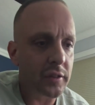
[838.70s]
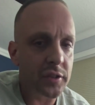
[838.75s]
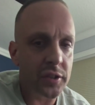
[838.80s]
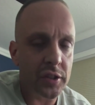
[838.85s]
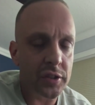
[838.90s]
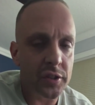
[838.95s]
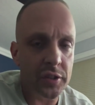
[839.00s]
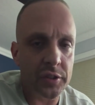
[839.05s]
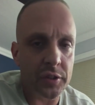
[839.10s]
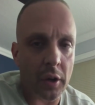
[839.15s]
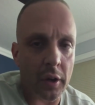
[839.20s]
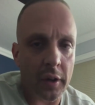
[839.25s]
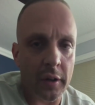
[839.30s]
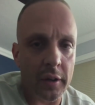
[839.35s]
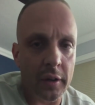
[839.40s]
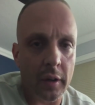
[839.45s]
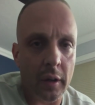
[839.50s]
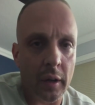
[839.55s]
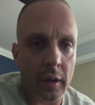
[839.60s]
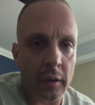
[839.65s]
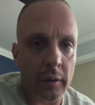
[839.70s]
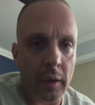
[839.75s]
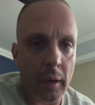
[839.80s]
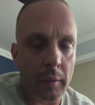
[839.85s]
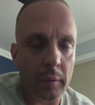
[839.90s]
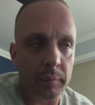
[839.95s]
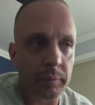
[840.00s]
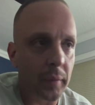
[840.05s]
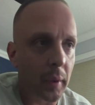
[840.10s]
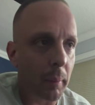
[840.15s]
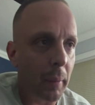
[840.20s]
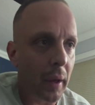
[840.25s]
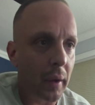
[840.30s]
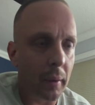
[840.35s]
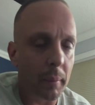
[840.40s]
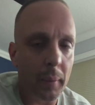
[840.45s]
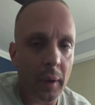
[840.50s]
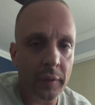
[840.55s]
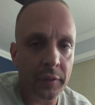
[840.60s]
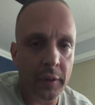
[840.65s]
she just started
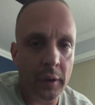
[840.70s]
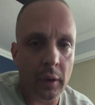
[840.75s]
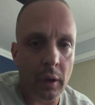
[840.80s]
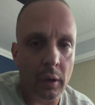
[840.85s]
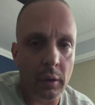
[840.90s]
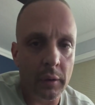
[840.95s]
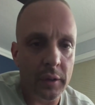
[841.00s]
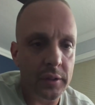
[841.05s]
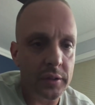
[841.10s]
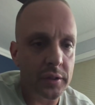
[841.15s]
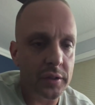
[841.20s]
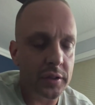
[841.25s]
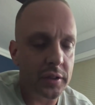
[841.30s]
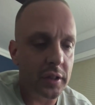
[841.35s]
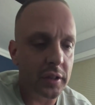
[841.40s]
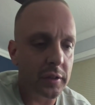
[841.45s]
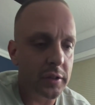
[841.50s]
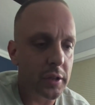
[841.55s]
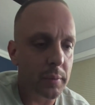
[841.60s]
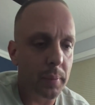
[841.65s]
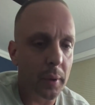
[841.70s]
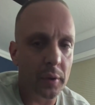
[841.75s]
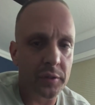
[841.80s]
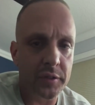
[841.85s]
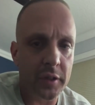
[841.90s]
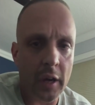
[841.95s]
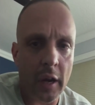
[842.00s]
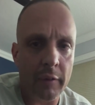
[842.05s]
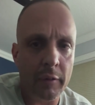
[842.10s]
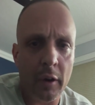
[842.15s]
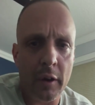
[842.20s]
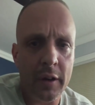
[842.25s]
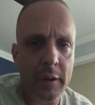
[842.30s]
about a month ago, and she posted, I've